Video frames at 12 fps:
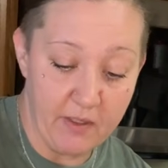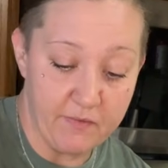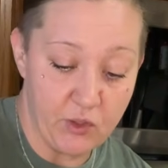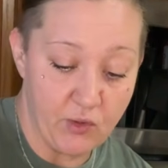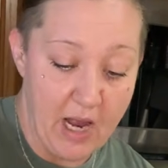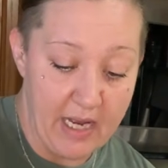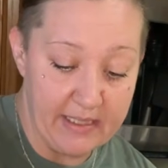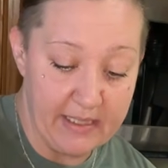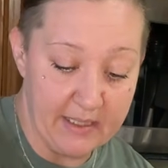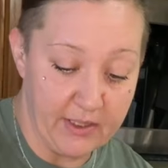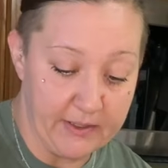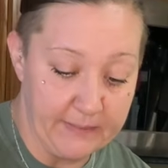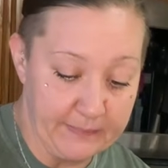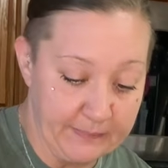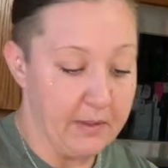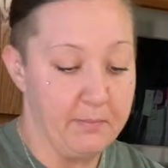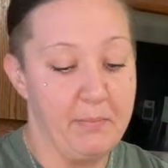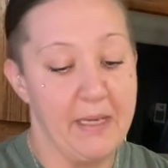of dry dill,
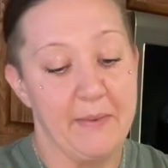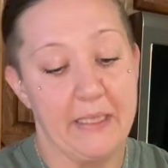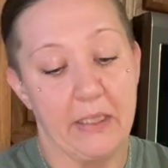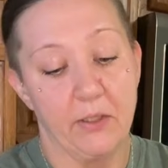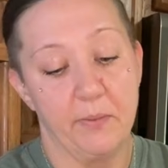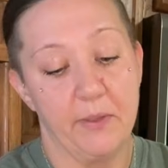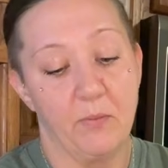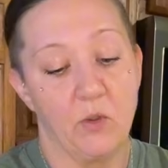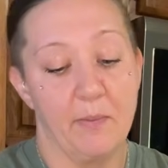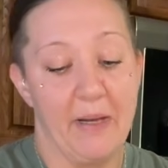maybe a little bit more.